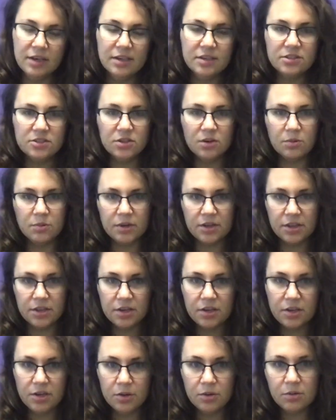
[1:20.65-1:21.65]
So with
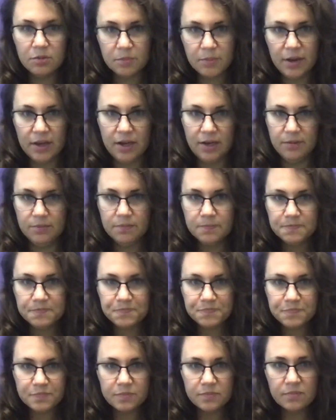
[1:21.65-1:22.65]
acute pain,
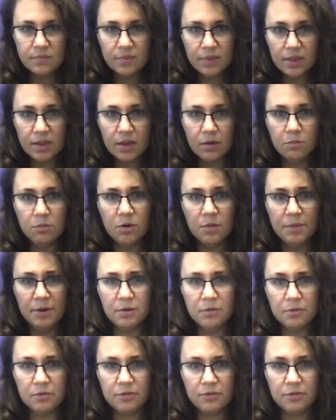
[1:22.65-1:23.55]
we'll be